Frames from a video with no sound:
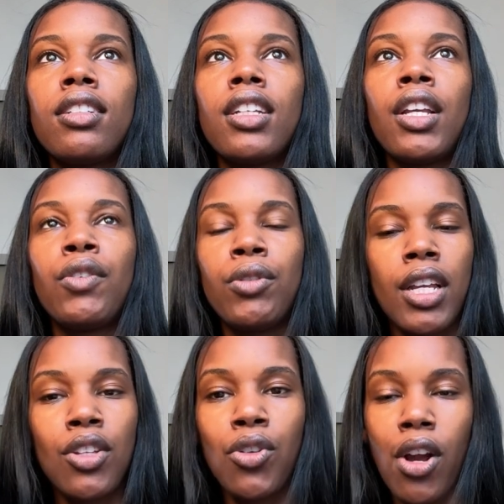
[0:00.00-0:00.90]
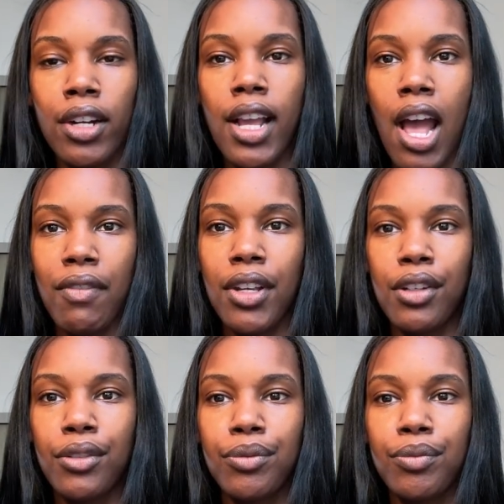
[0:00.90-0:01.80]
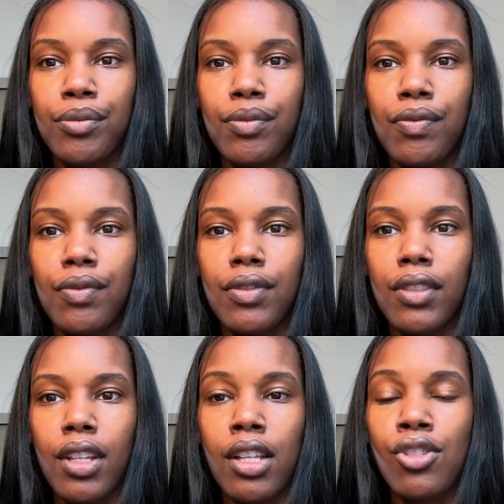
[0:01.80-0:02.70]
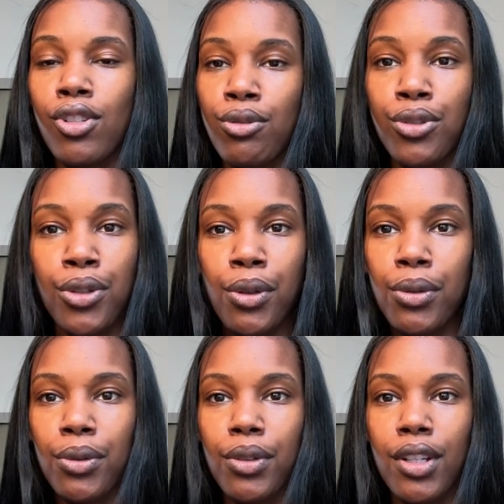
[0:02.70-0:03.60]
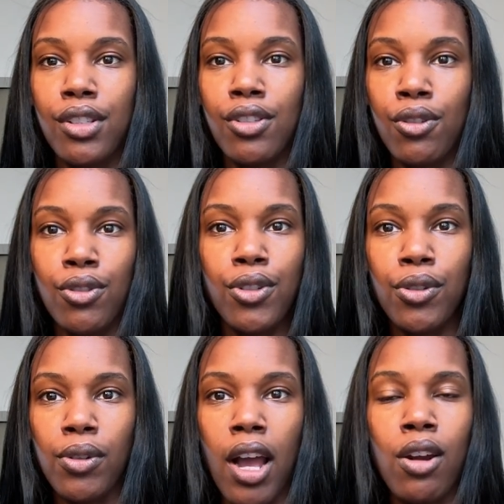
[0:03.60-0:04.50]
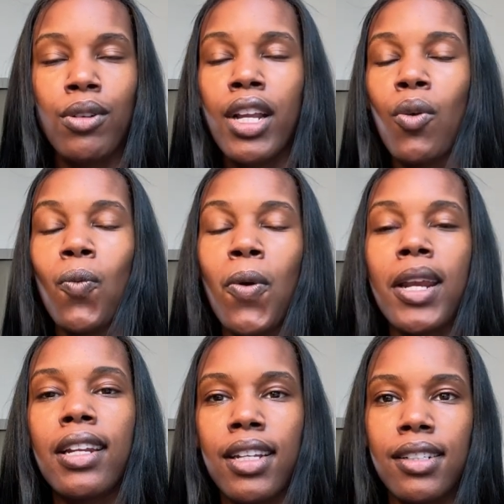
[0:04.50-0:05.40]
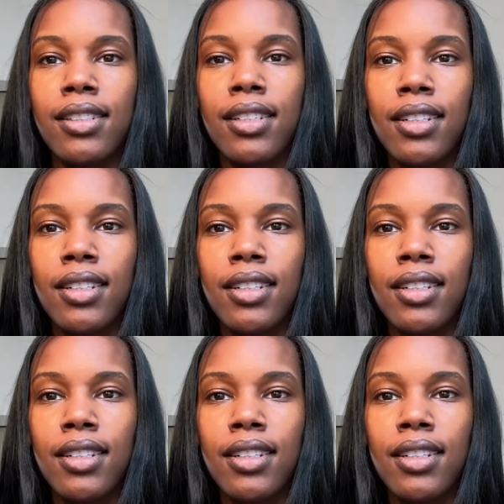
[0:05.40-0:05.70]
If you did, you'd already have it. It's so true. It's so true. I don't care what it is.